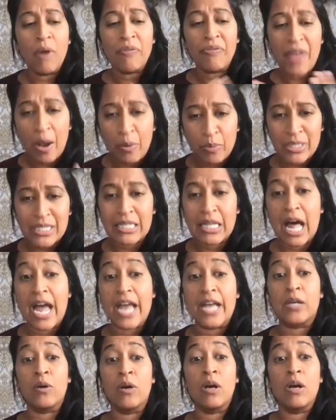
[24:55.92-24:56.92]
what that was
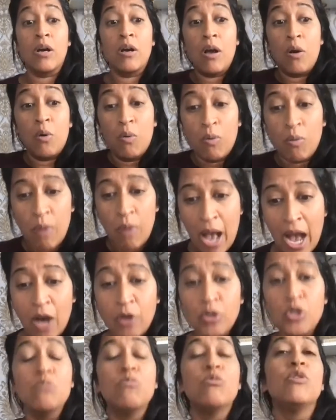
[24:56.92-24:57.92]
like
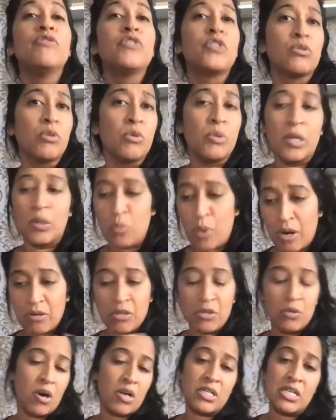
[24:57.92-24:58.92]
how you move through it where
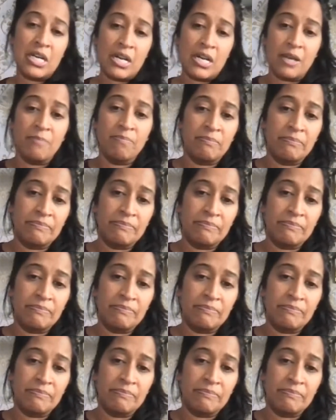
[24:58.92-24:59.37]
you are today.